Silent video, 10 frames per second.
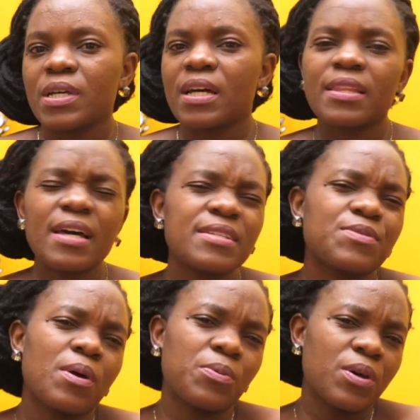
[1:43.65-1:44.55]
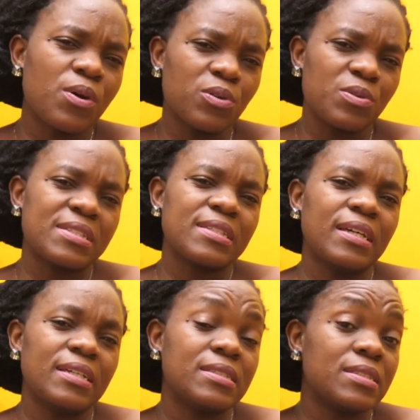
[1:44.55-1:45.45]
And that is why we always
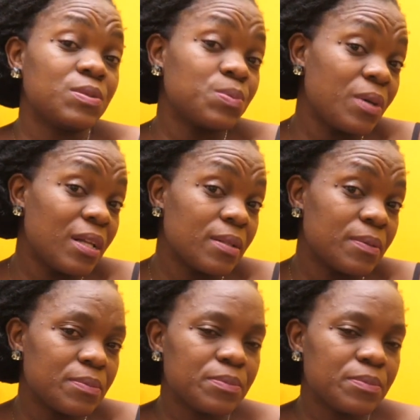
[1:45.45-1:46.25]
say it is well.